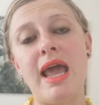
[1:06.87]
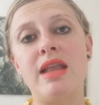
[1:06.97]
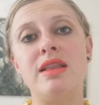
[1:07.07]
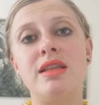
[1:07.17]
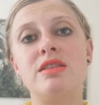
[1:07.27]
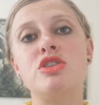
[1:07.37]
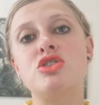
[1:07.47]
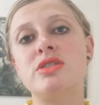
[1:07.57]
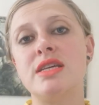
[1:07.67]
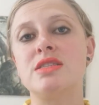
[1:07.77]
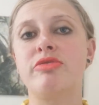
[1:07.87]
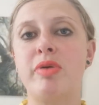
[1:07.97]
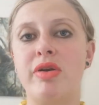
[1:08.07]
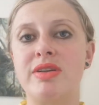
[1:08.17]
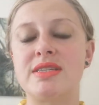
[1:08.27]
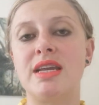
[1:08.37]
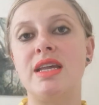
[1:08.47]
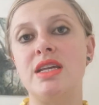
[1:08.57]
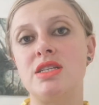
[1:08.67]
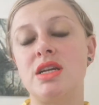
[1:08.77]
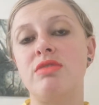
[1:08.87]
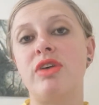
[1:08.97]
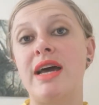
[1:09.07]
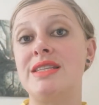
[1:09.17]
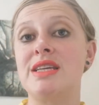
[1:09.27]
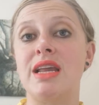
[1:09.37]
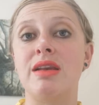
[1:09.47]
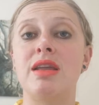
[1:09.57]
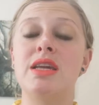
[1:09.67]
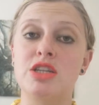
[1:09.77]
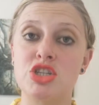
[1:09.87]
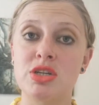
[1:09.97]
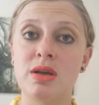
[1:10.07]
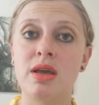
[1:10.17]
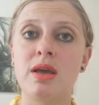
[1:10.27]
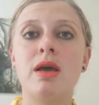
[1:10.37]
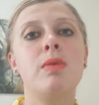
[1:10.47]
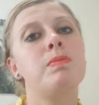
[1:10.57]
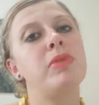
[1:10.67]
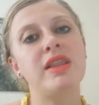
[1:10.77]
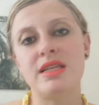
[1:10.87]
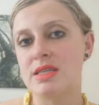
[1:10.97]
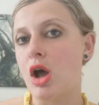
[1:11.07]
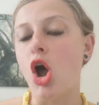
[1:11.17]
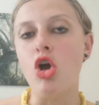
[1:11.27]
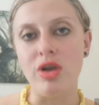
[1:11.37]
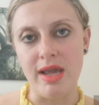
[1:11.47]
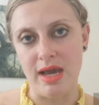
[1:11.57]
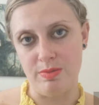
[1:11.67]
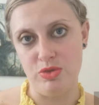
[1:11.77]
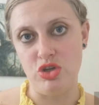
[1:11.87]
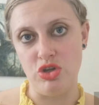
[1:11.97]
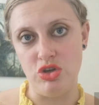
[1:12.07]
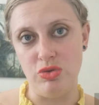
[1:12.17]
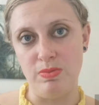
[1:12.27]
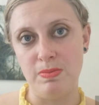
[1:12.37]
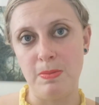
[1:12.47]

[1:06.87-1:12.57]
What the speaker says: and then the two sets of parents can each invite 10 each. But that's wholly up to you.